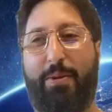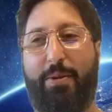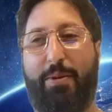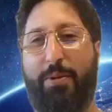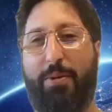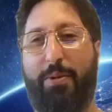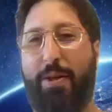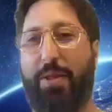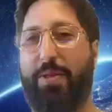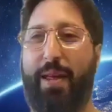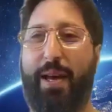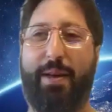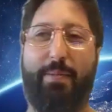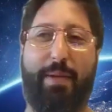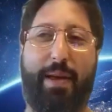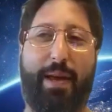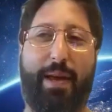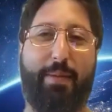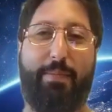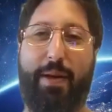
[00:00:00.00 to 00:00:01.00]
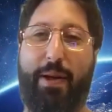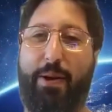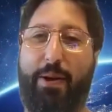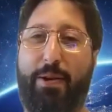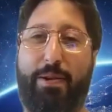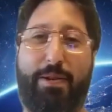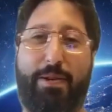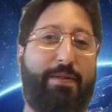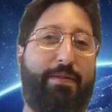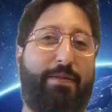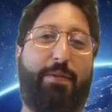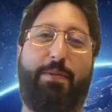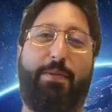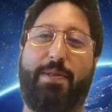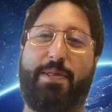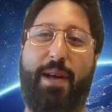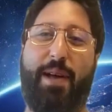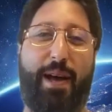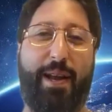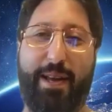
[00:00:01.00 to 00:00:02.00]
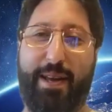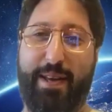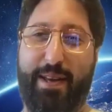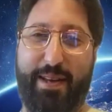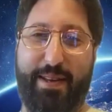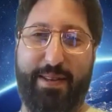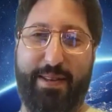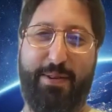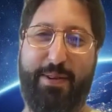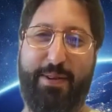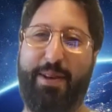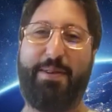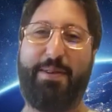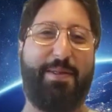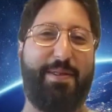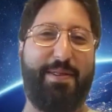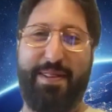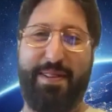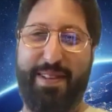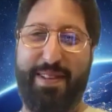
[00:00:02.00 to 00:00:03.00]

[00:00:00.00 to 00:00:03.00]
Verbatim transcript: only thing that could make it better is if it was Hanukkah, you know?